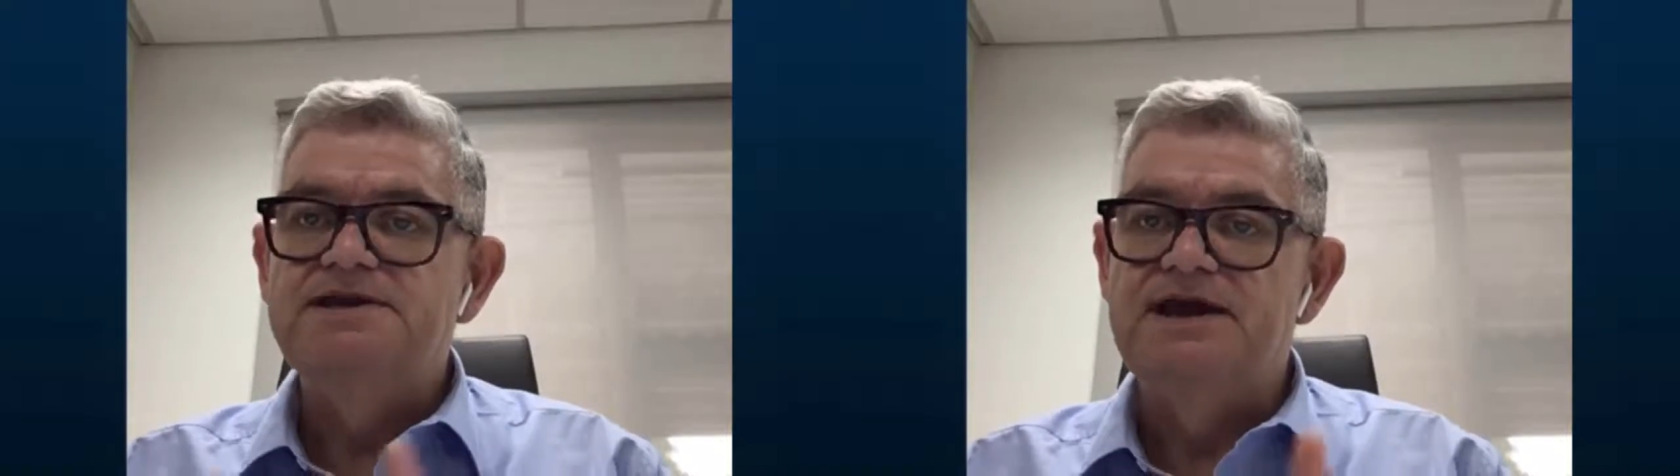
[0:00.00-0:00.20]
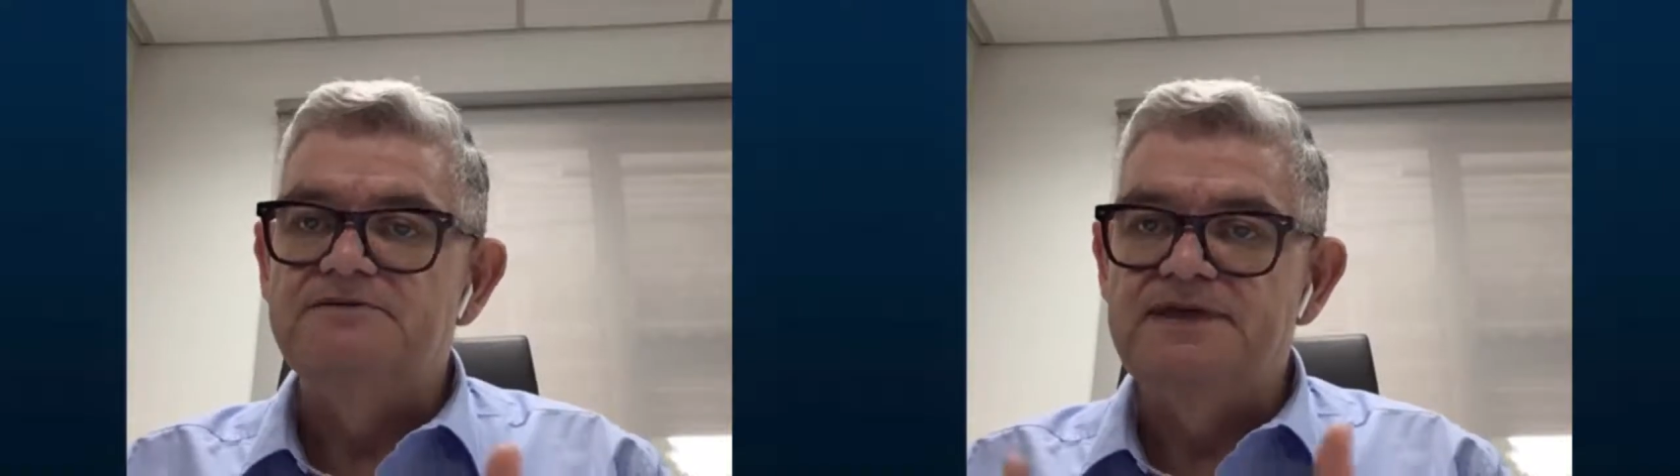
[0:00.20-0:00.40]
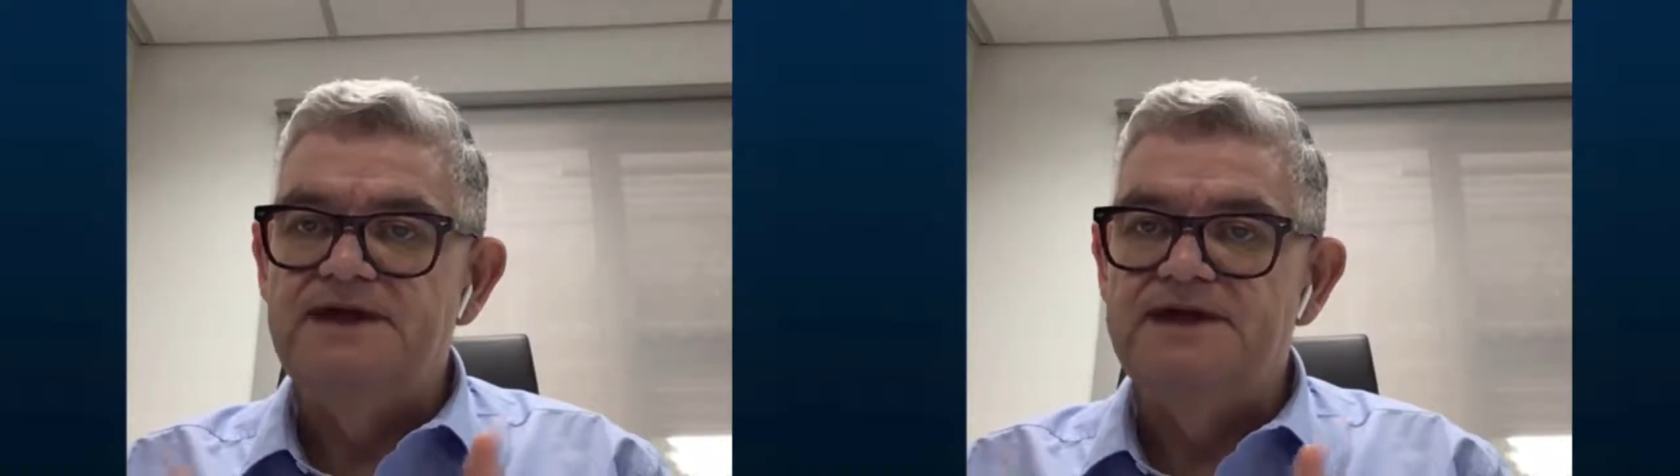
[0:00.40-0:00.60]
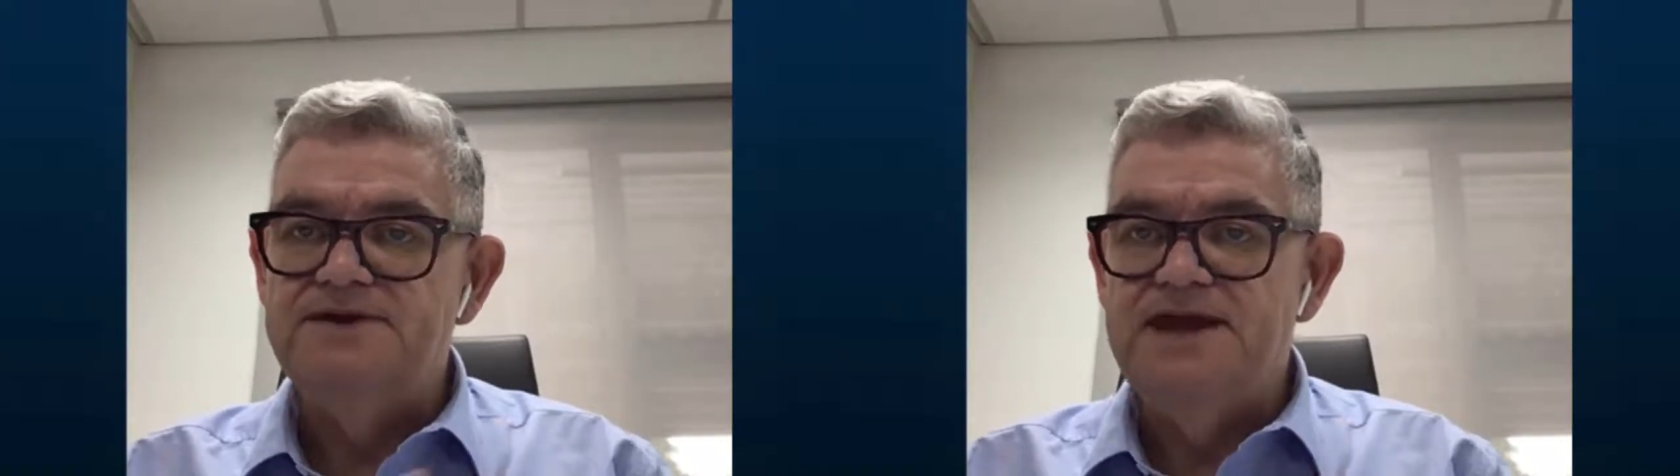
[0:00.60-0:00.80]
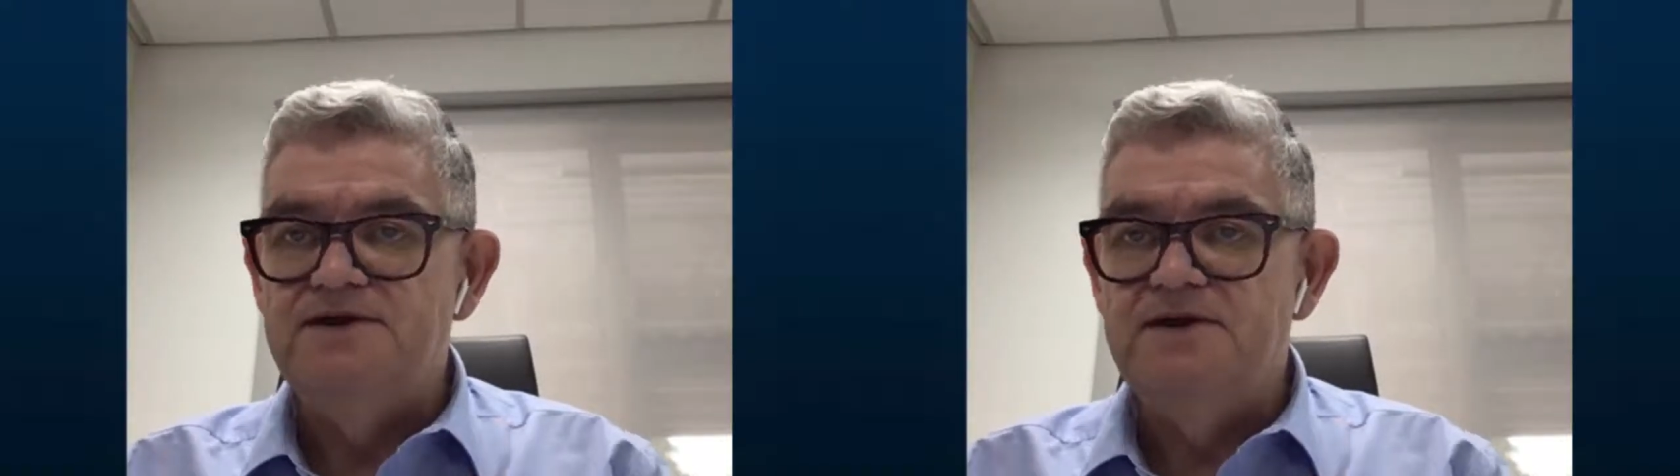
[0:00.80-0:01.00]
Now, they
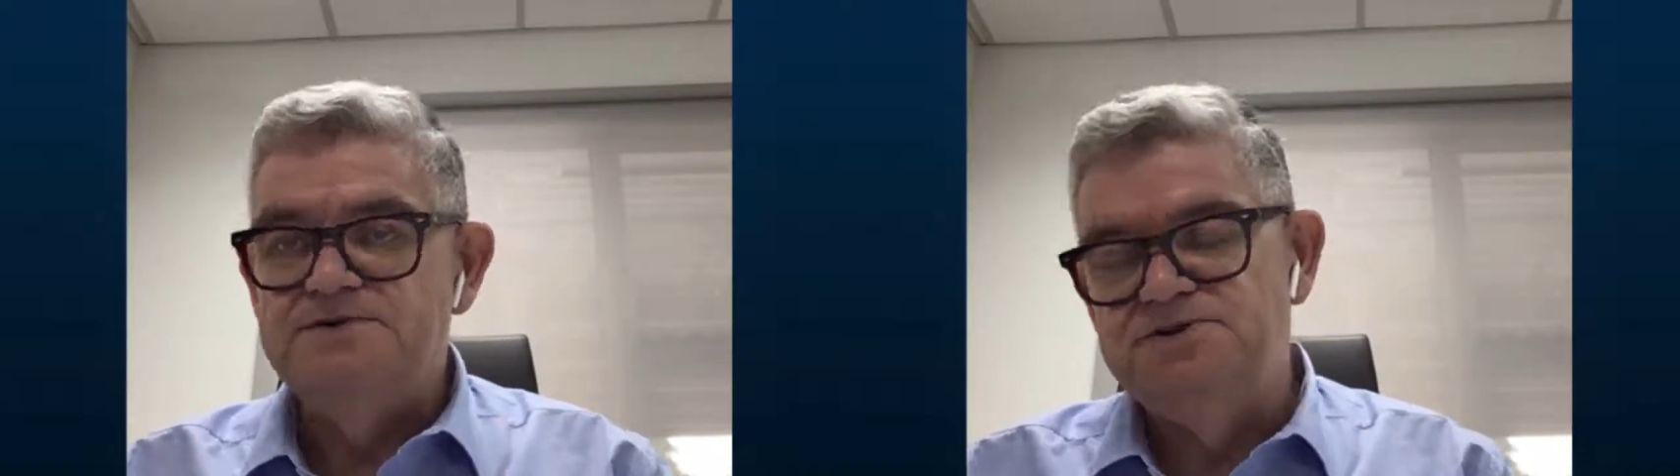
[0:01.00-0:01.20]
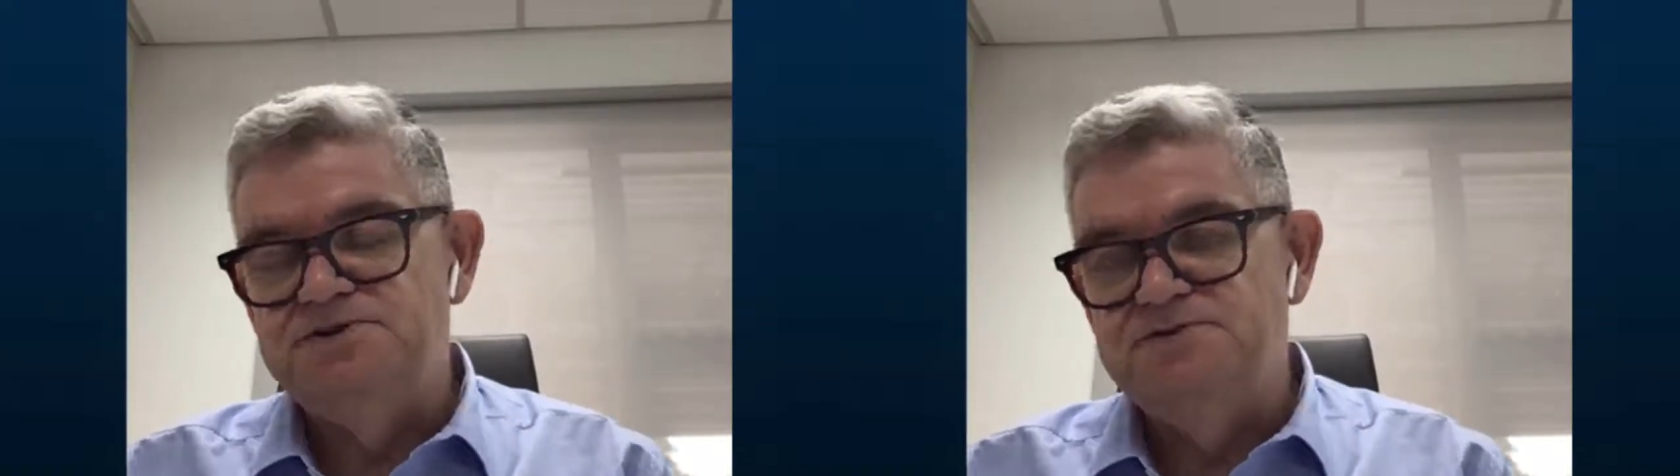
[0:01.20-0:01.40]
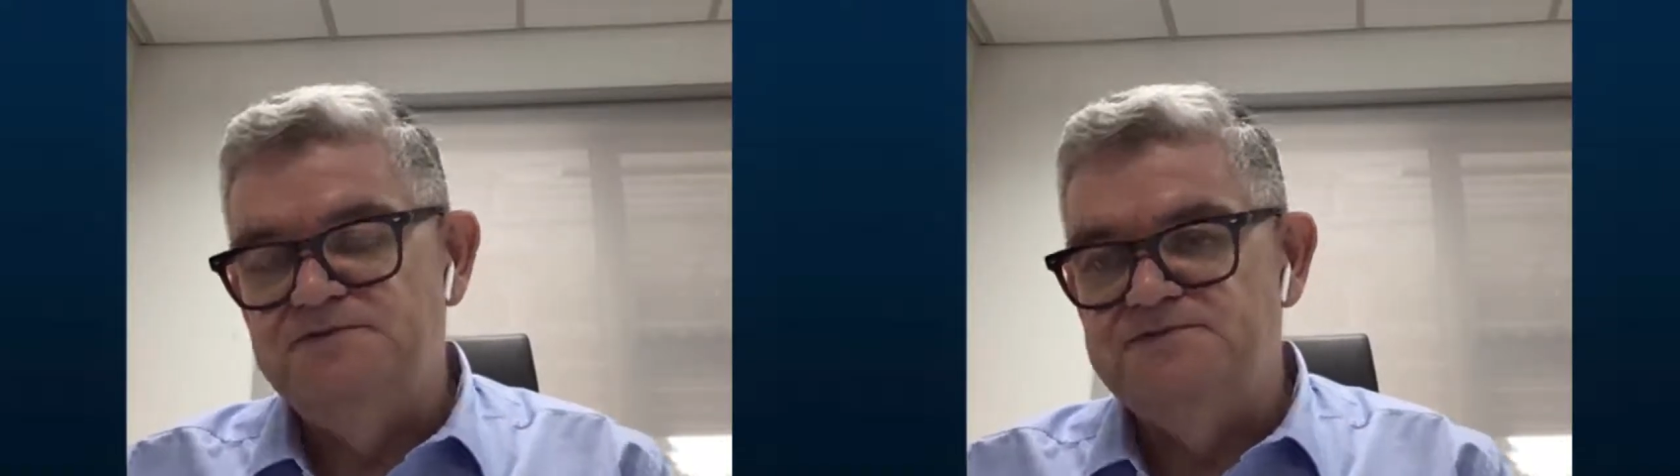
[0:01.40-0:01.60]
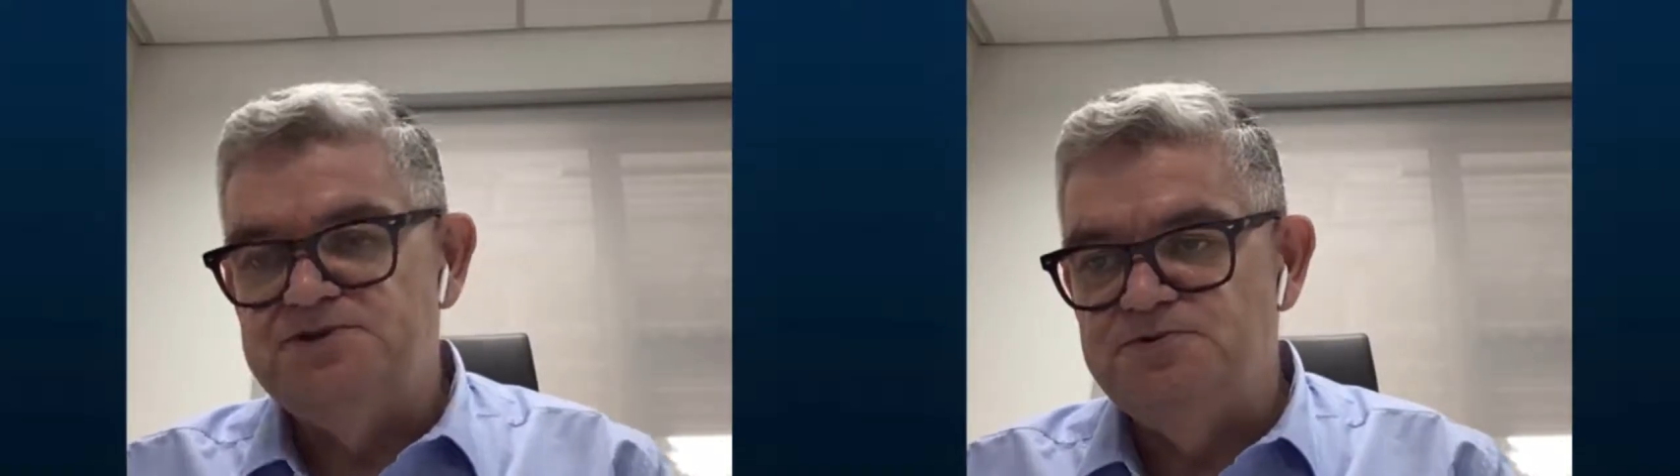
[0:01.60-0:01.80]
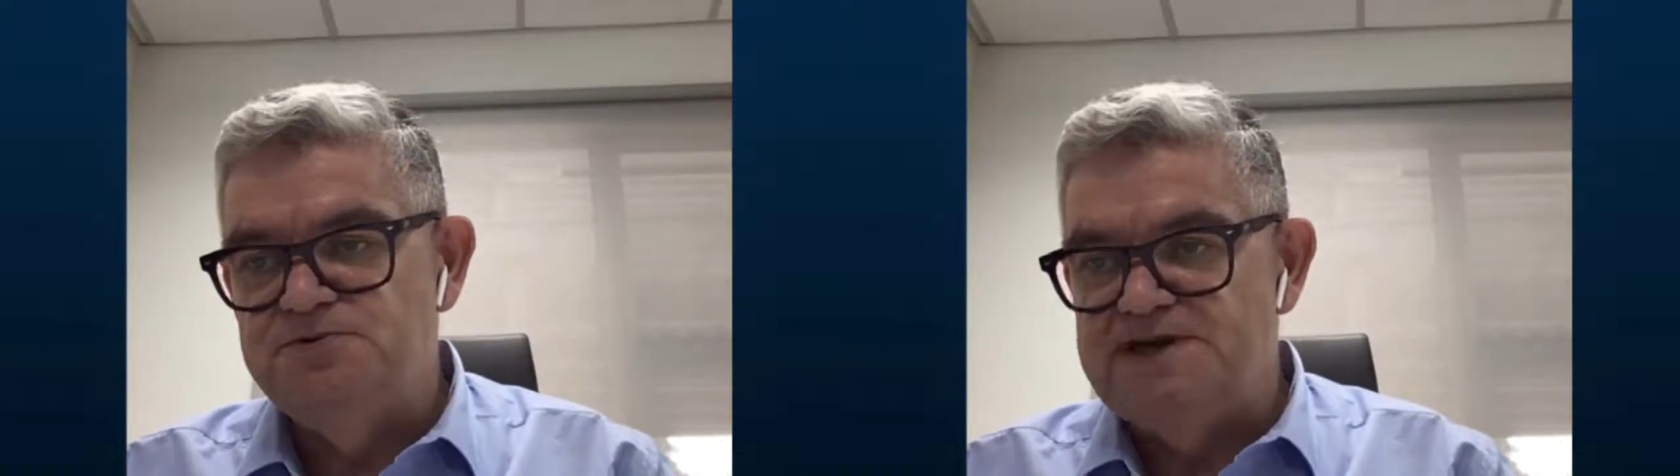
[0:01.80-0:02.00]
get two